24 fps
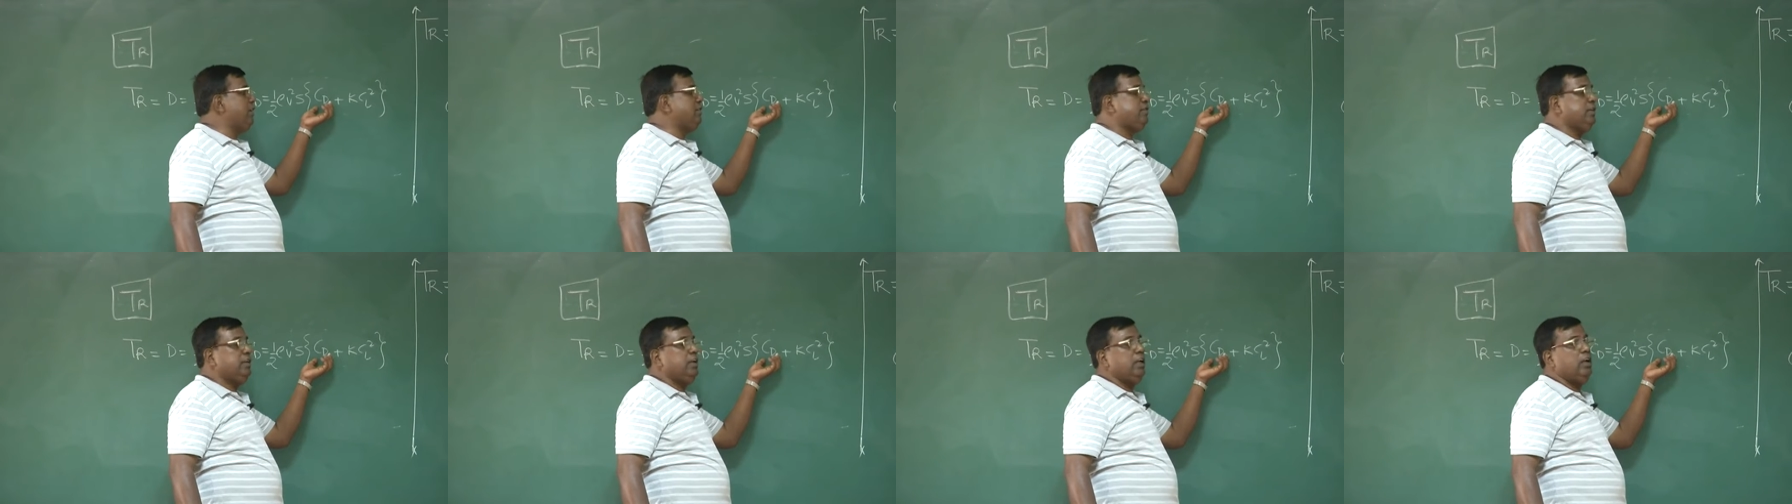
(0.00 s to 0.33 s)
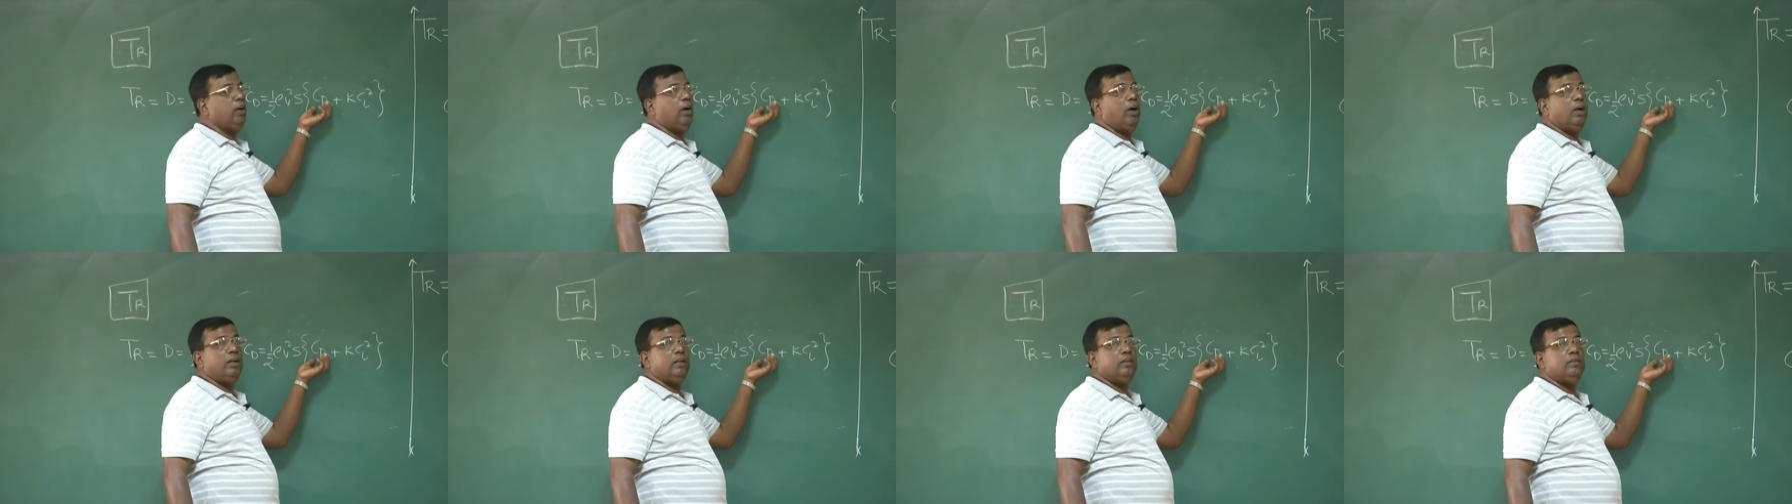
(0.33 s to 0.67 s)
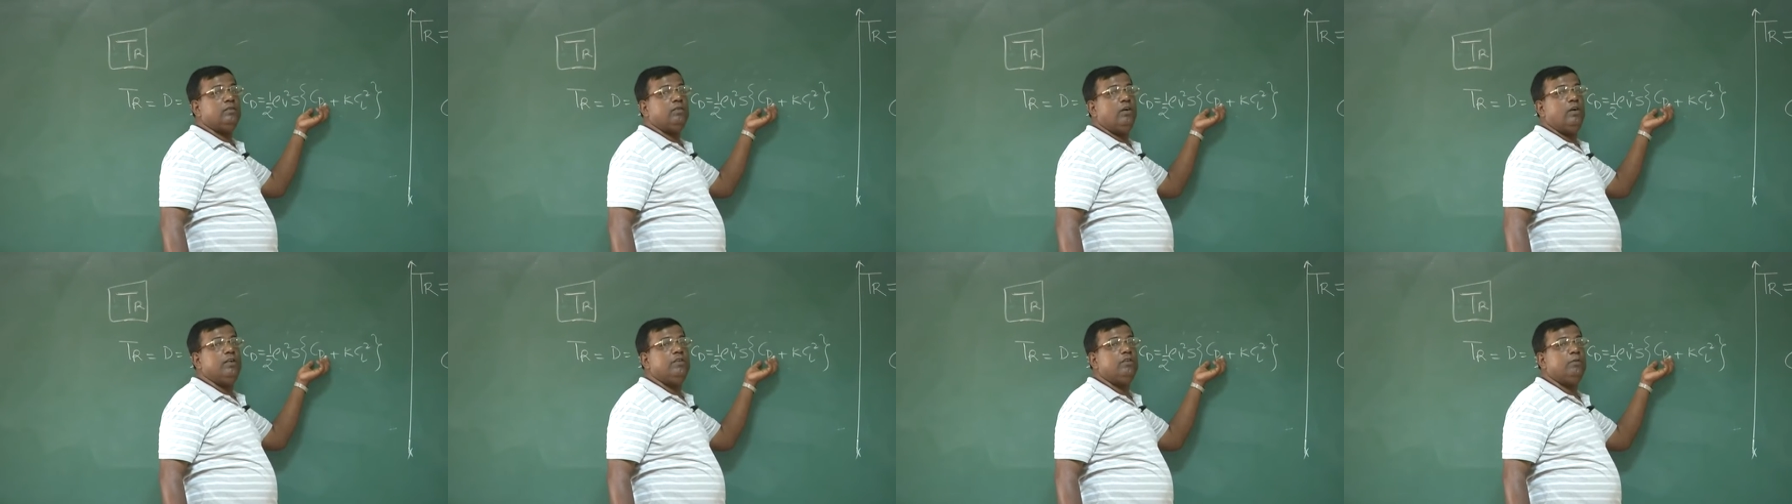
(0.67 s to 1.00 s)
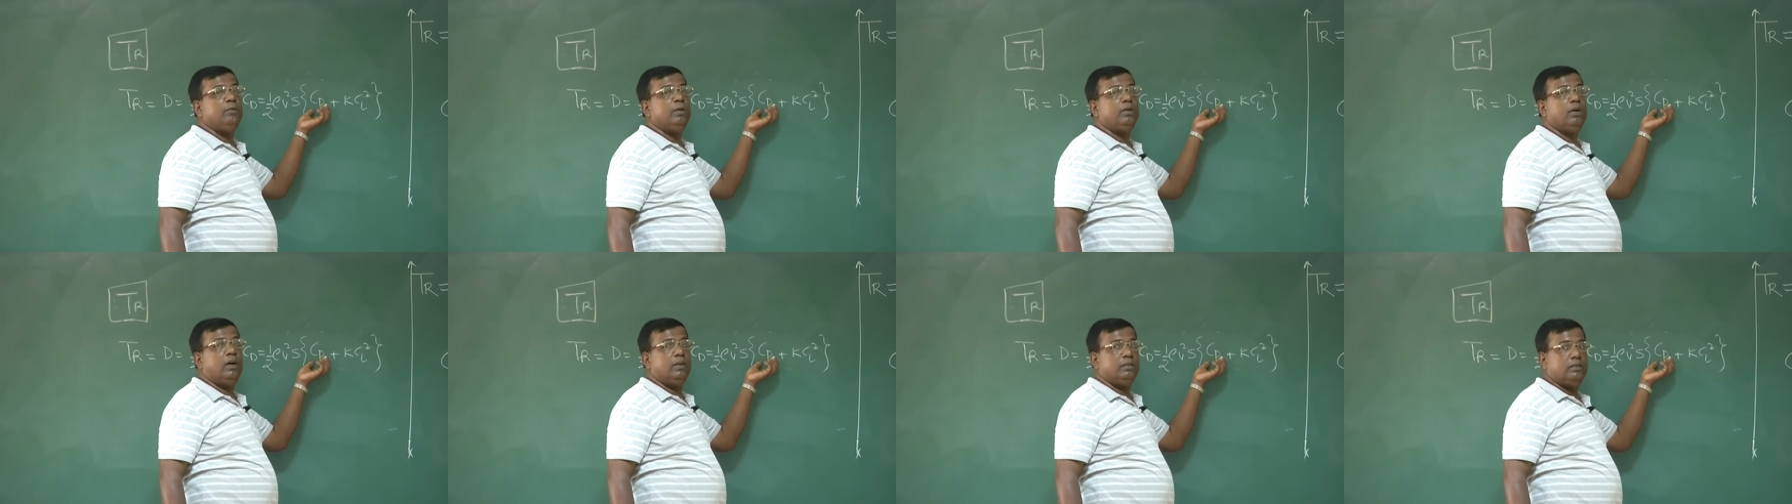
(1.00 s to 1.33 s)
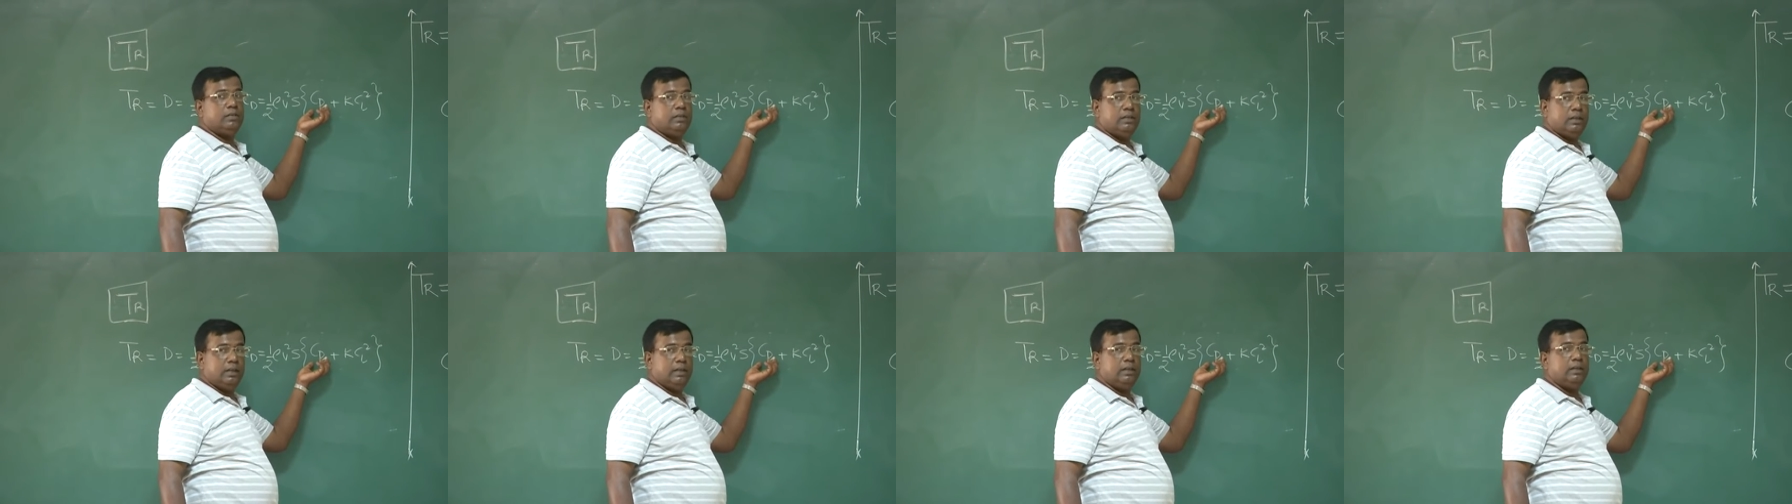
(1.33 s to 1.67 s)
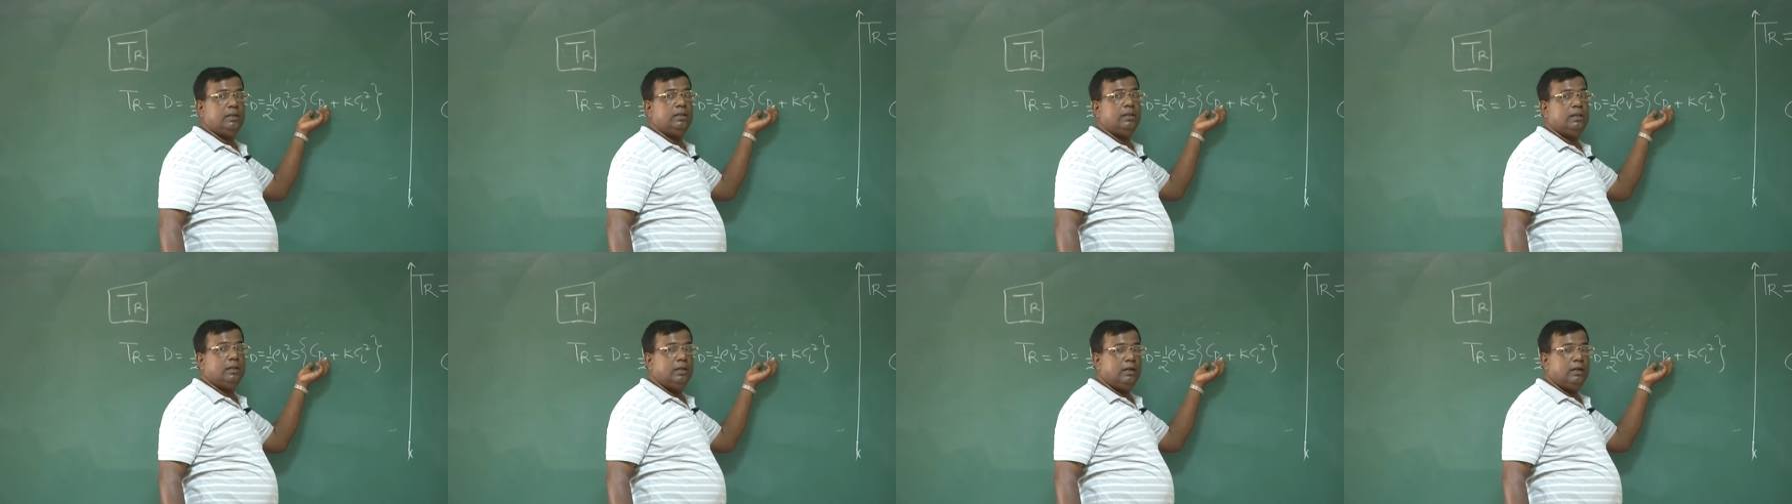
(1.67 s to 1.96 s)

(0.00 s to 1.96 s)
CD naught is going to be constant